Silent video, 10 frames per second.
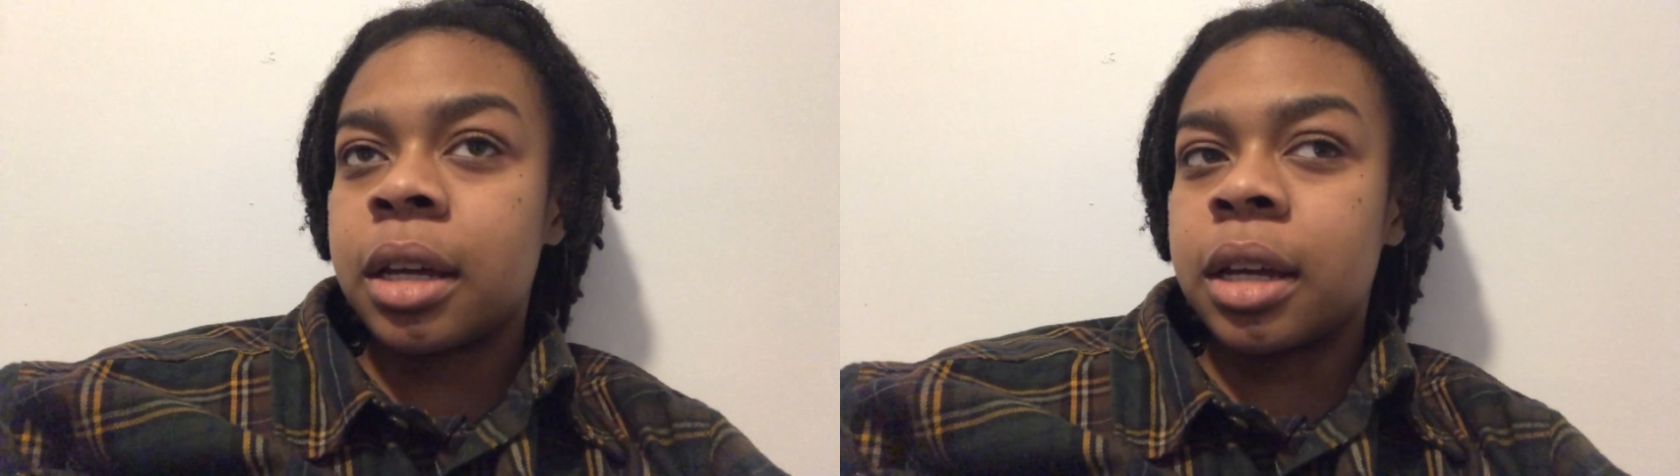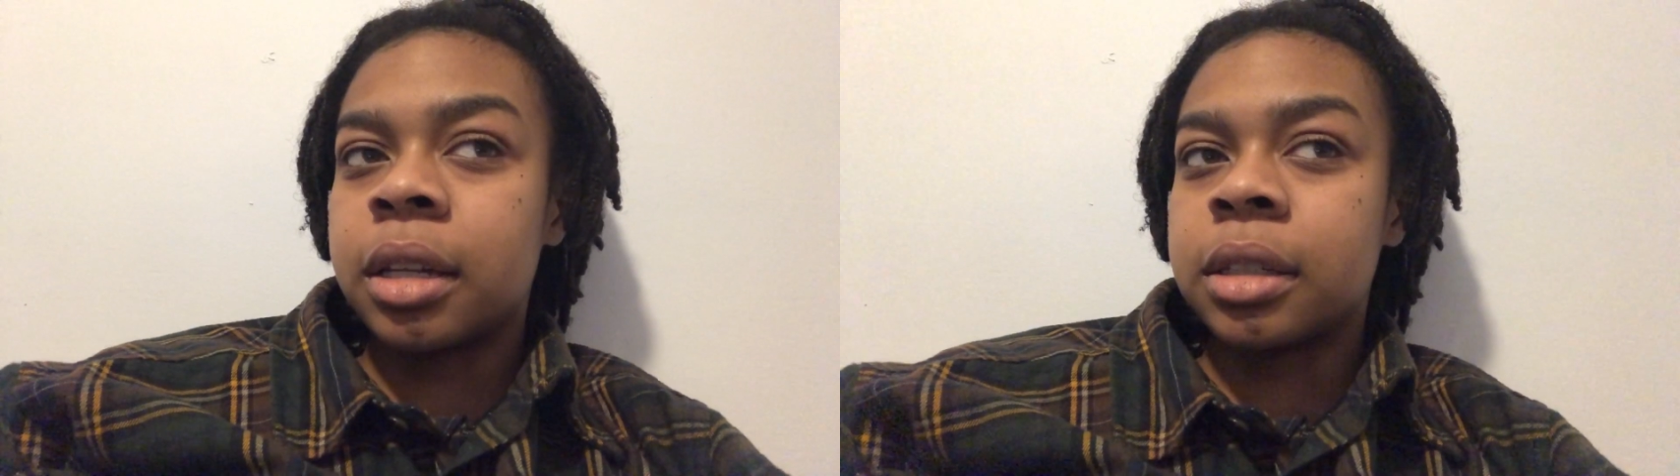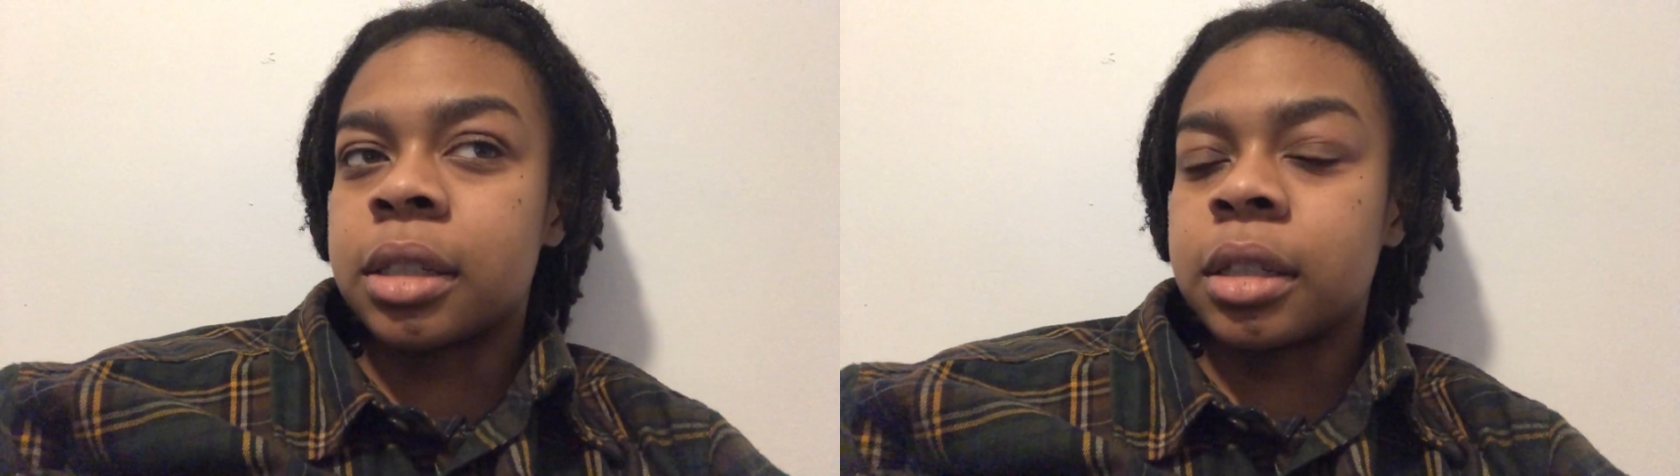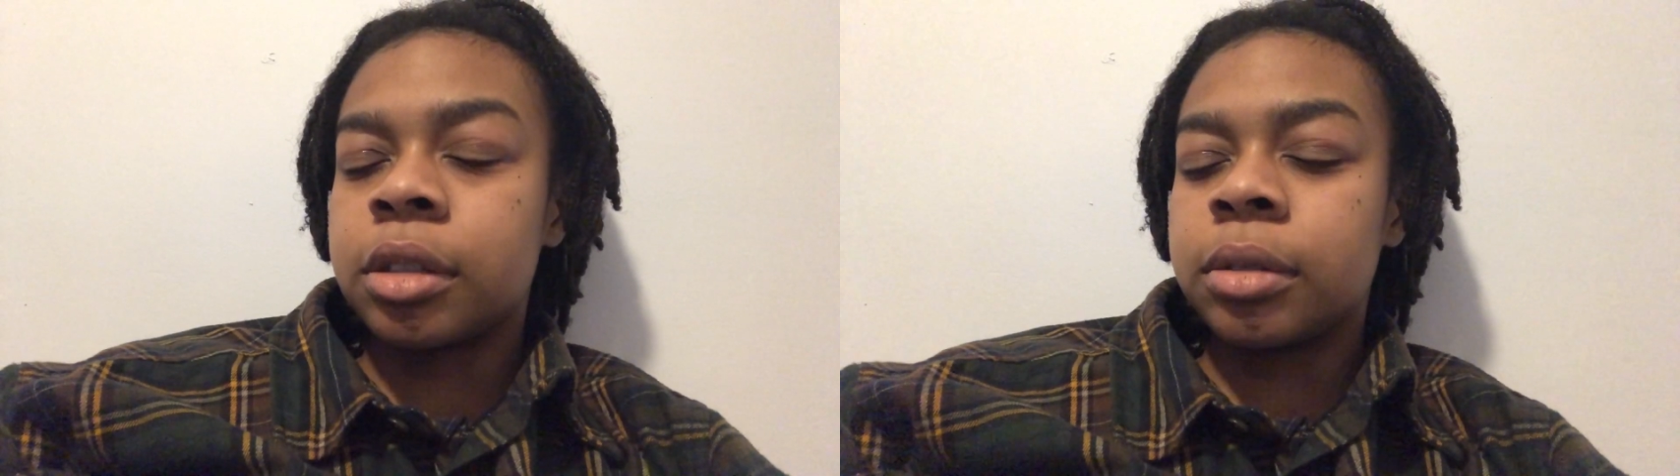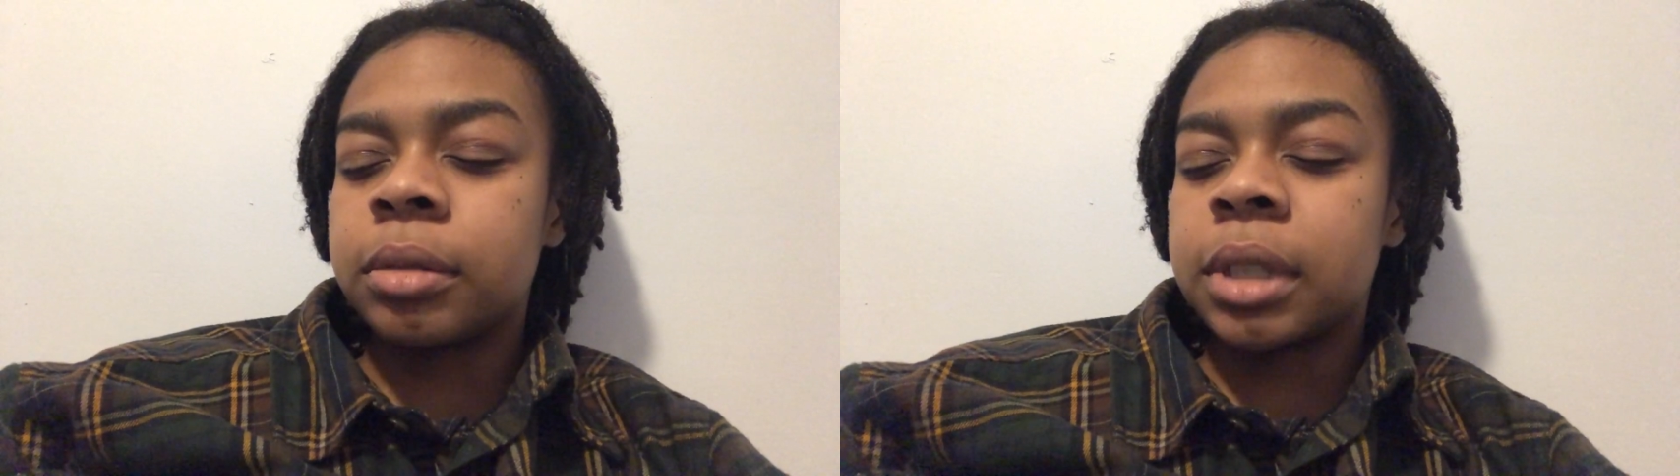and just a
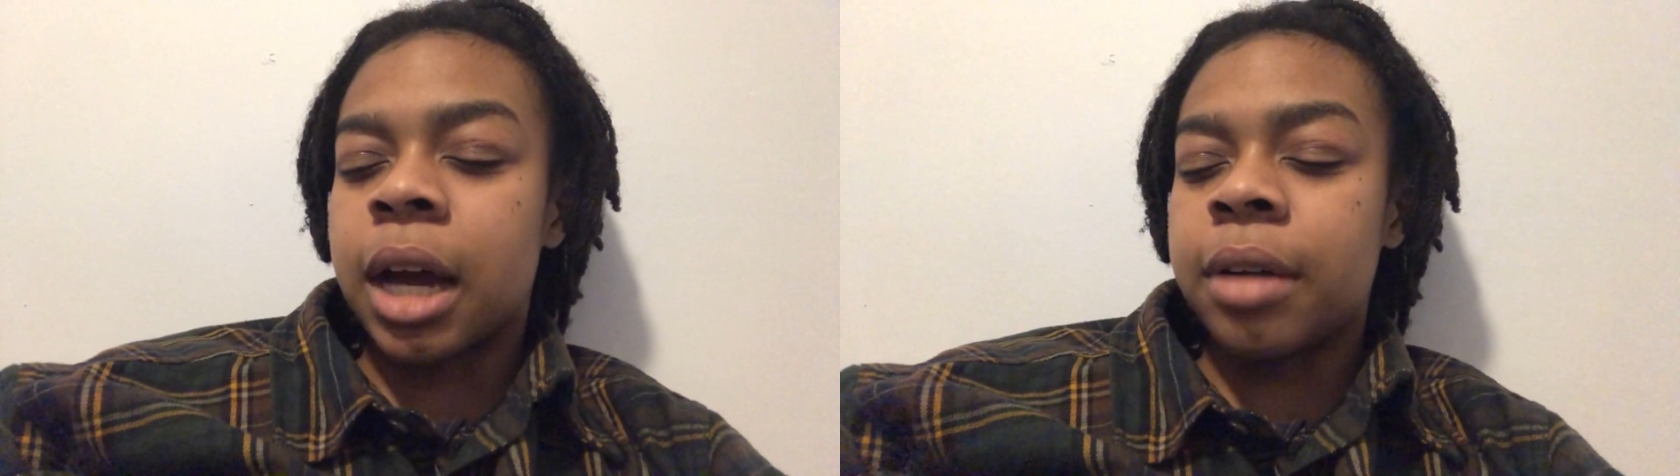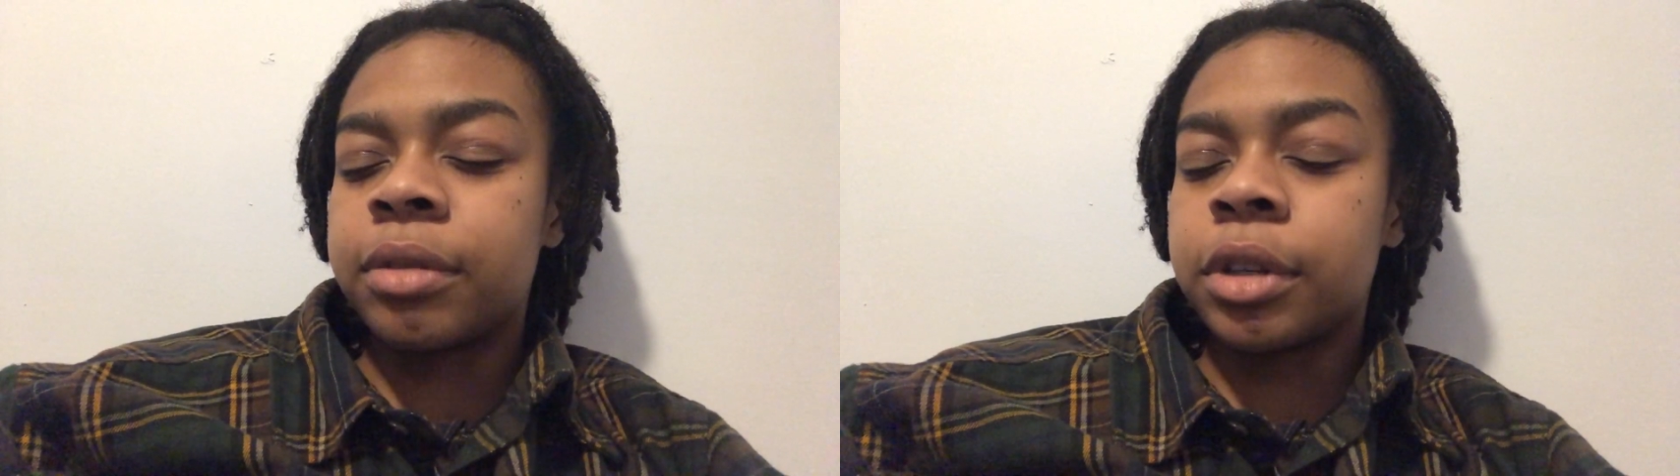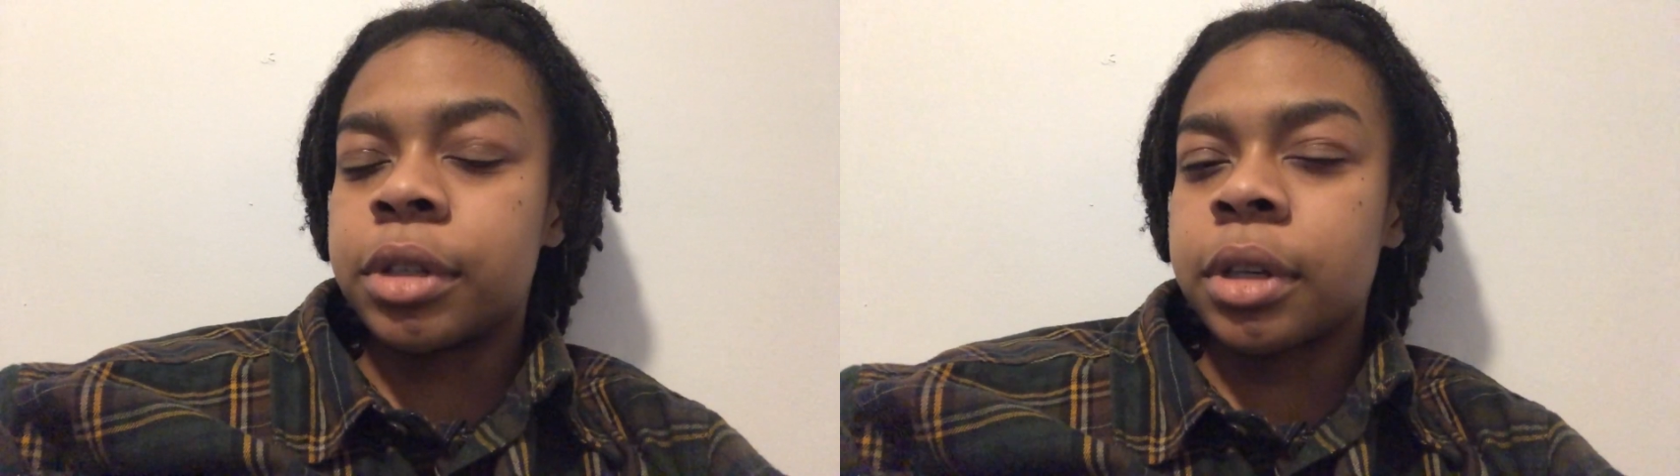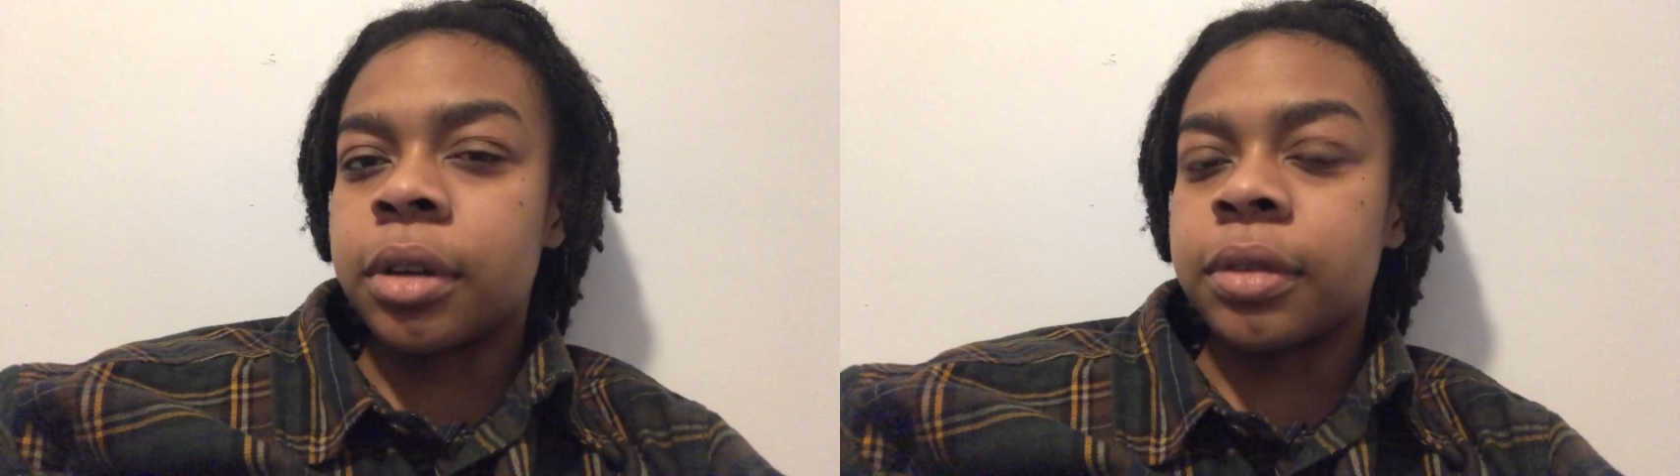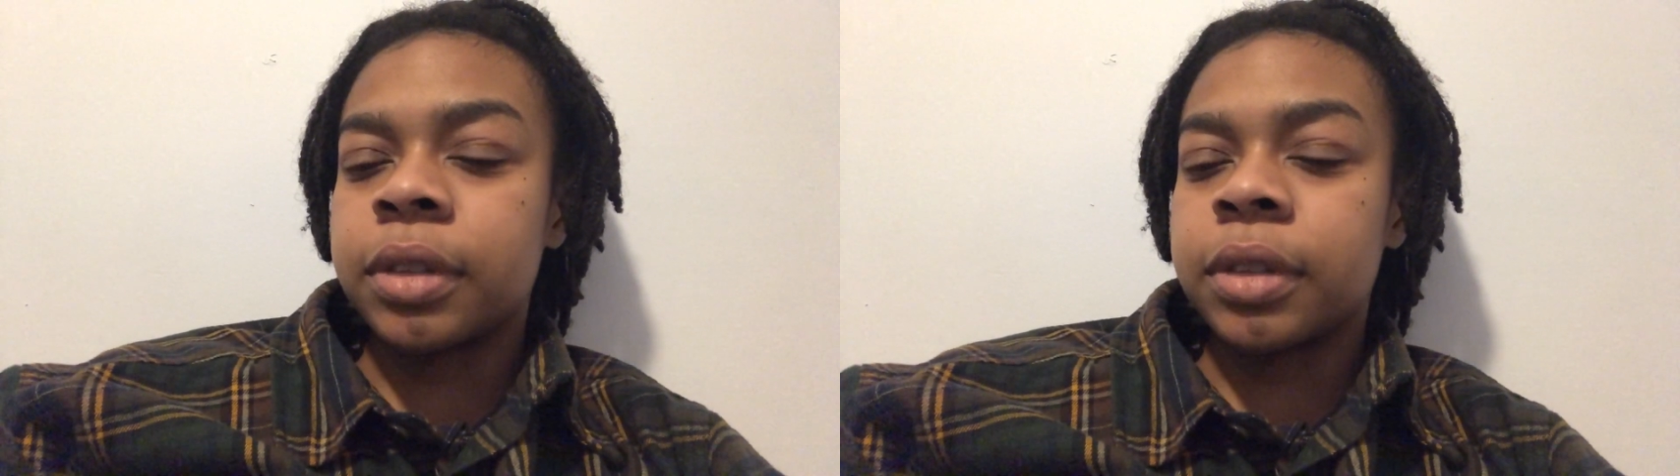little time for yourself.